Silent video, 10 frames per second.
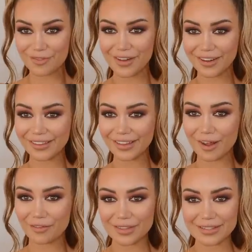Funnily
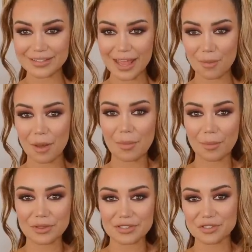enough, this is how my
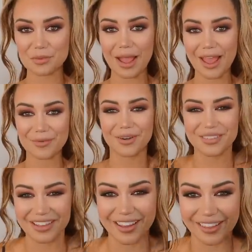mum used to do my hair when I
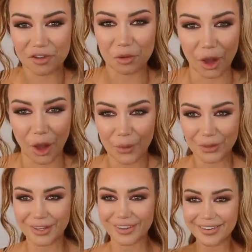was like a little
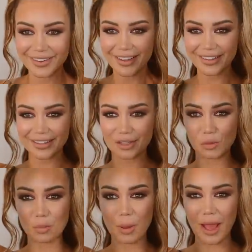girl. Like a
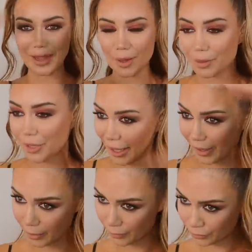little pineapple
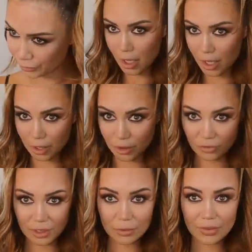hair. And you
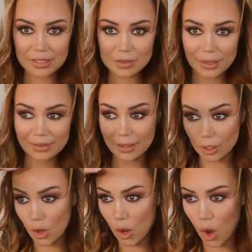really want that to be
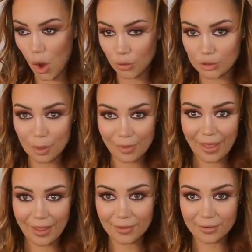like on top of the
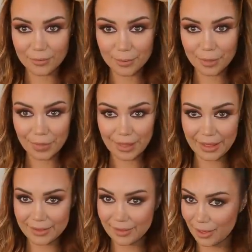head.
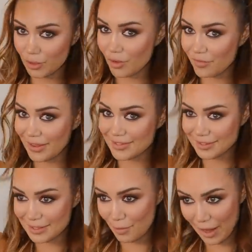Like not facing
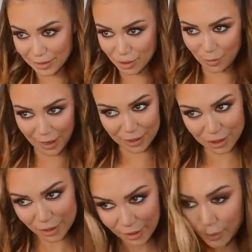to the back too
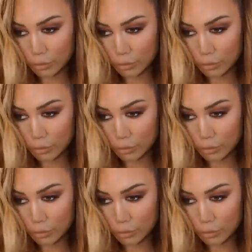much.